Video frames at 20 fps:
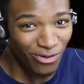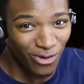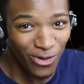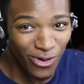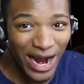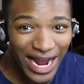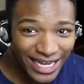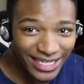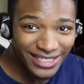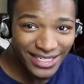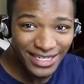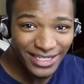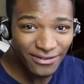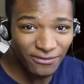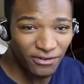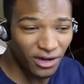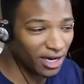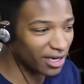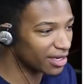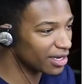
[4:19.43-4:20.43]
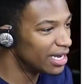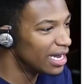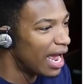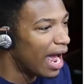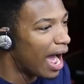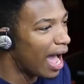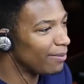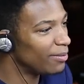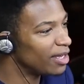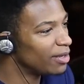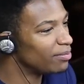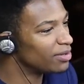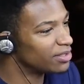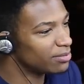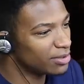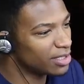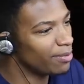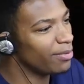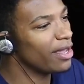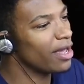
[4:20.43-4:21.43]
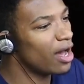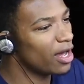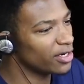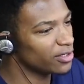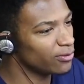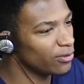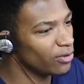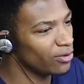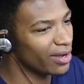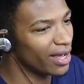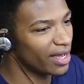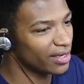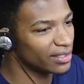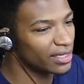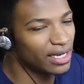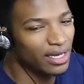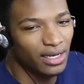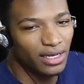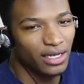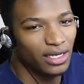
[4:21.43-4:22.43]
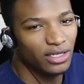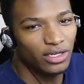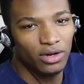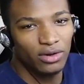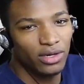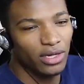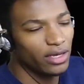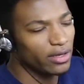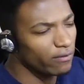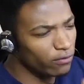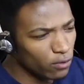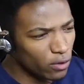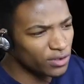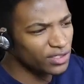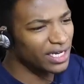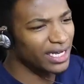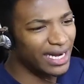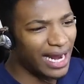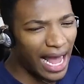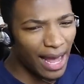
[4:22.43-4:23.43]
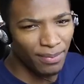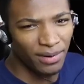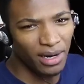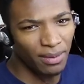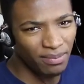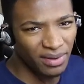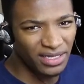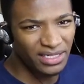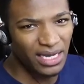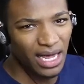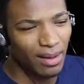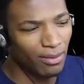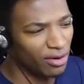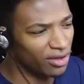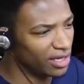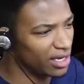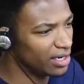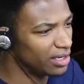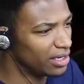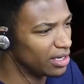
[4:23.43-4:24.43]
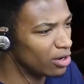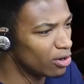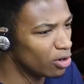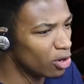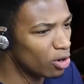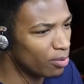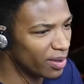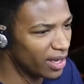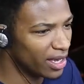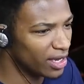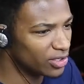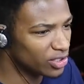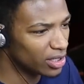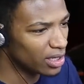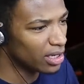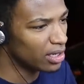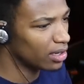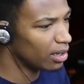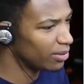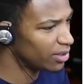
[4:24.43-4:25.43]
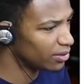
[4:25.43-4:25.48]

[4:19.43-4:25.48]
crazy as fuck. I mean, but to be honest with you guys, you know, of course they can hype it up big time on the Indiegogo page. I